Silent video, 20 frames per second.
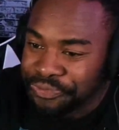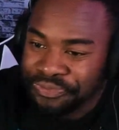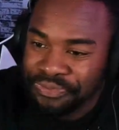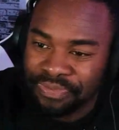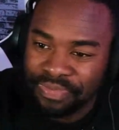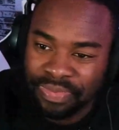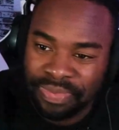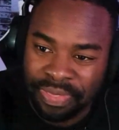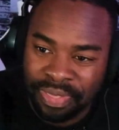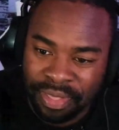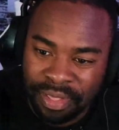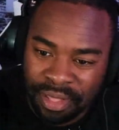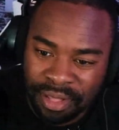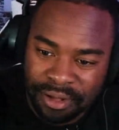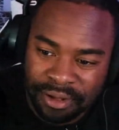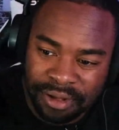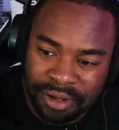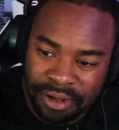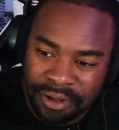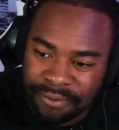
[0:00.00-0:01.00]
You can yell
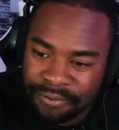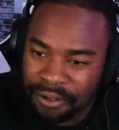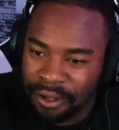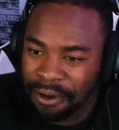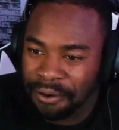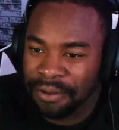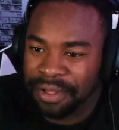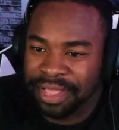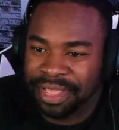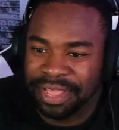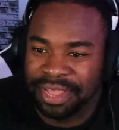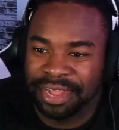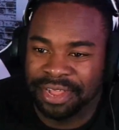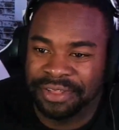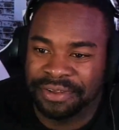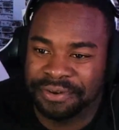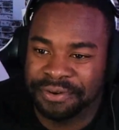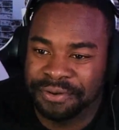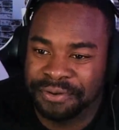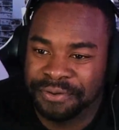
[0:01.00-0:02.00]
and scream all Oh, you want. get in all
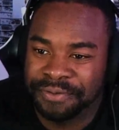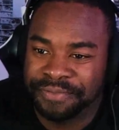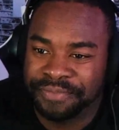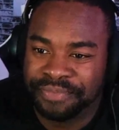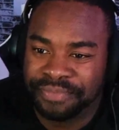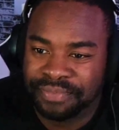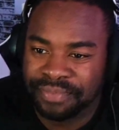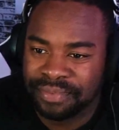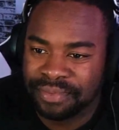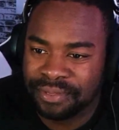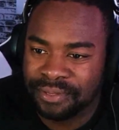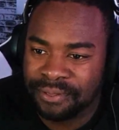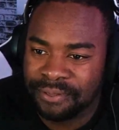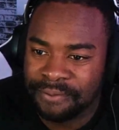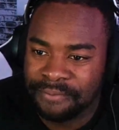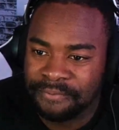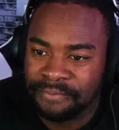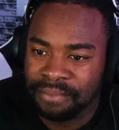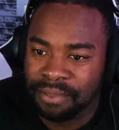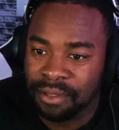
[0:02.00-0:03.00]
your I hole. You're not
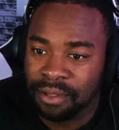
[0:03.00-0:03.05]
coming.